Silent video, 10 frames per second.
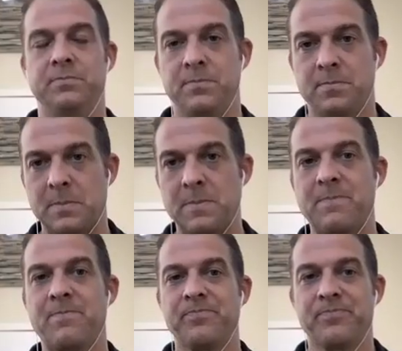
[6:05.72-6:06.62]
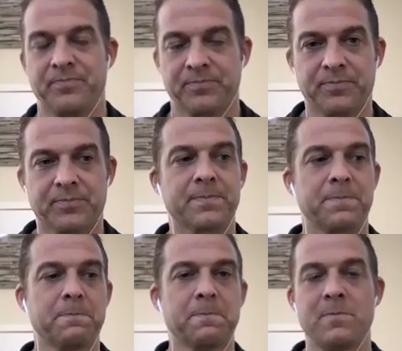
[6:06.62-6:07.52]
for sure. You talked about your
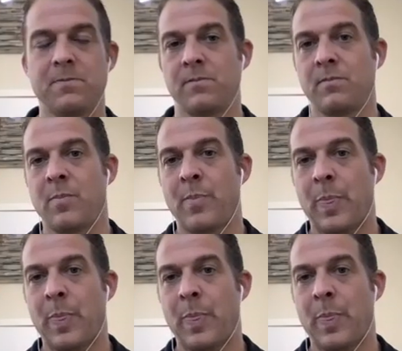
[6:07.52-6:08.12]
children